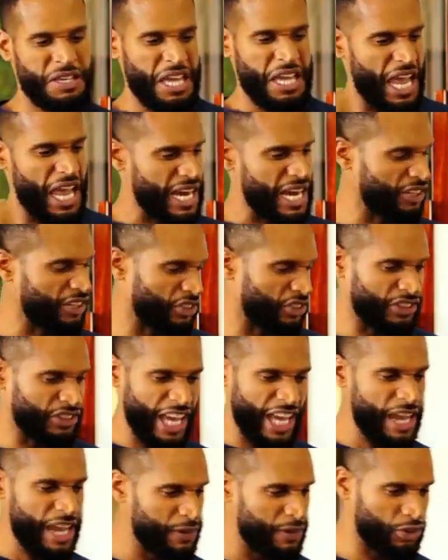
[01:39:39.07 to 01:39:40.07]
And I just
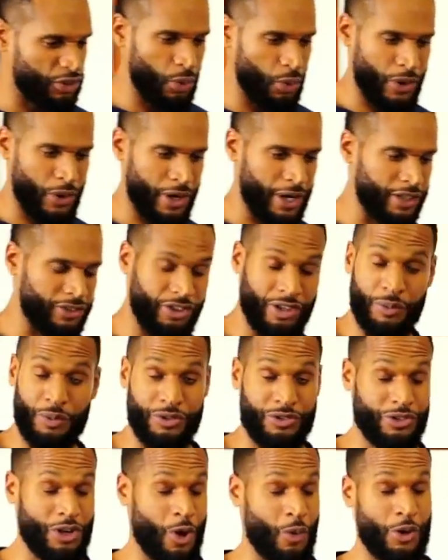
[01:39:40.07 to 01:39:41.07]
gave it to her. And she
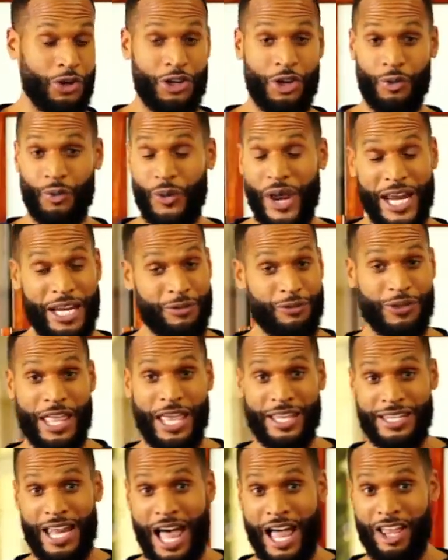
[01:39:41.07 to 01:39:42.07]
was nowhere near ready for
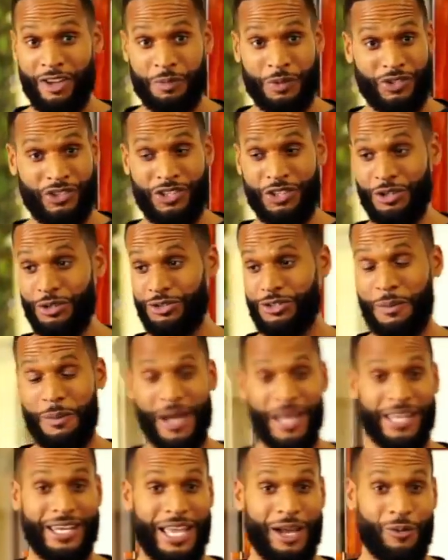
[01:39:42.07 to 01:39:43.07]
that knowledge, but she knew
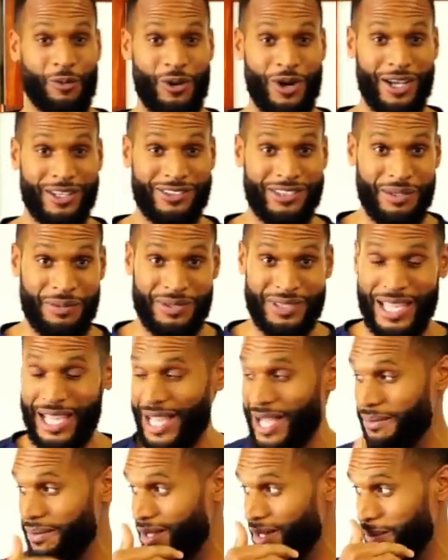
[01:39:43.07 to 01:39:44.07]
somebody that was. She was like,
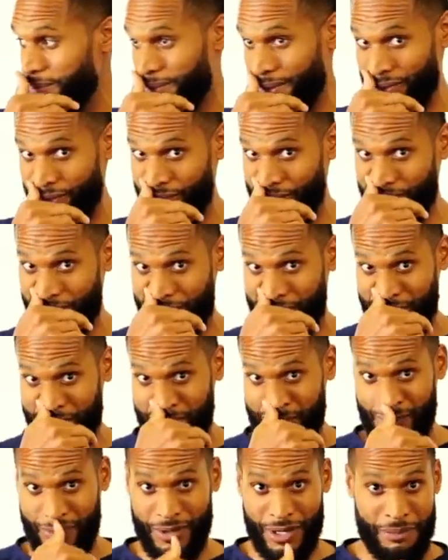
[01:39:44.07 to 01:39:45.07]
I'm going to put you
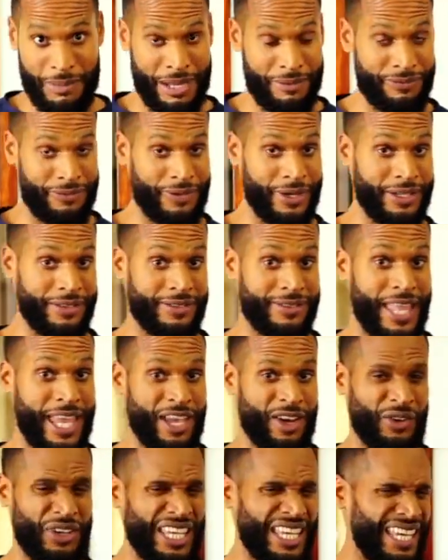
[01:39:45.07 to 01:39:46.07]
to one of my friends,
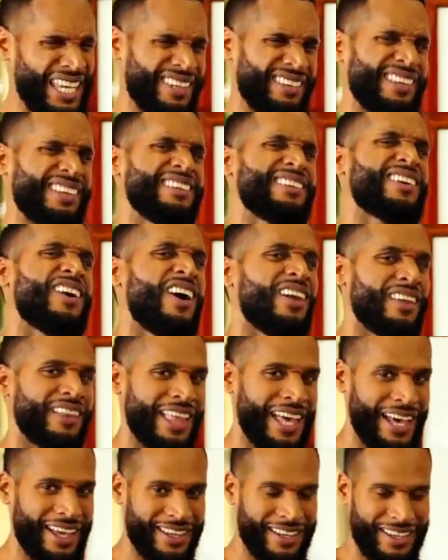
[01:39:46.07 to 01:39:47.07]
Theo. He gets into all of
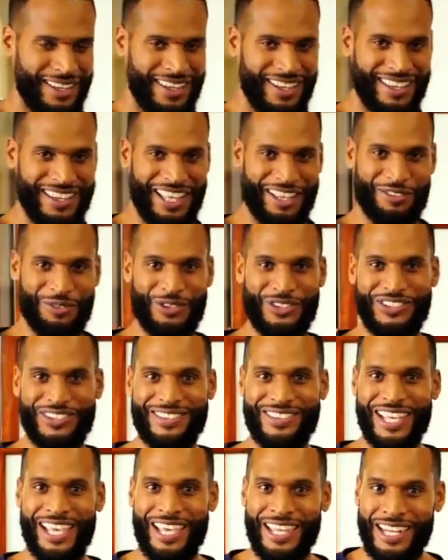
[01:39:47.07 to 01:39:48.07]
that. That's what she
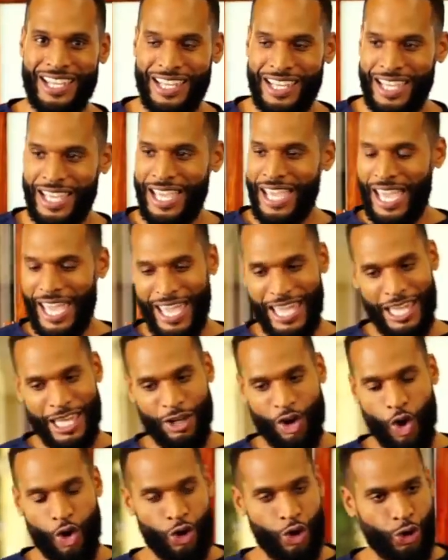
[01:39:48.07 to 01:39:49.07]
said. And
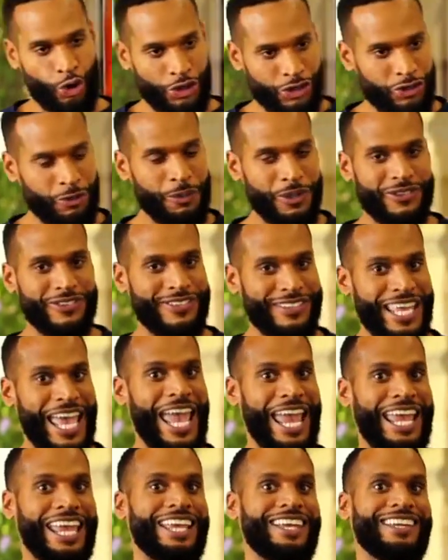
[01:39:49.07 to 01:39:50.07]
on Christmas
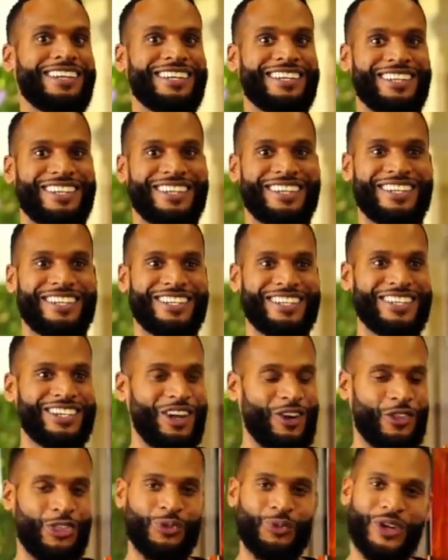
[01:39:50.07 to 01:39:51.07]
Day,
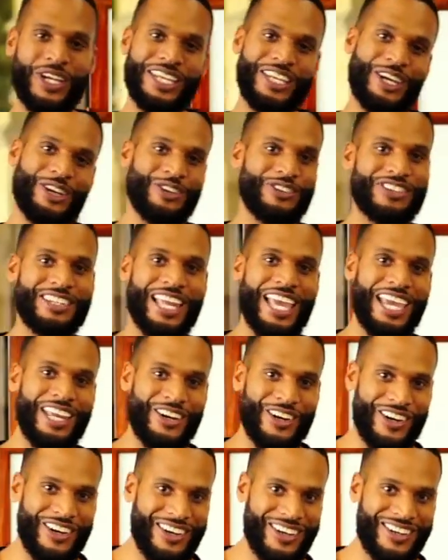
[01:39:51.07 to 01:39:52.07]
3 years
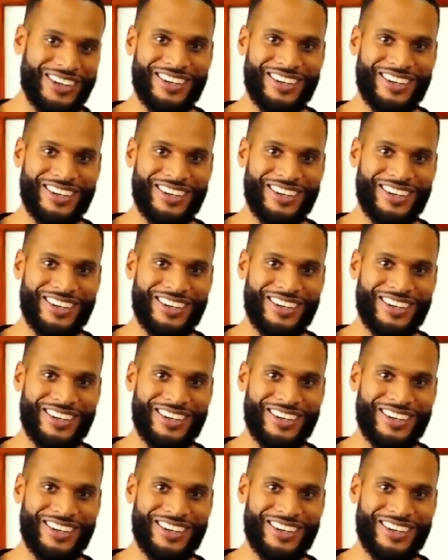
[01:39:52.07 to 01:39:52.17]
later,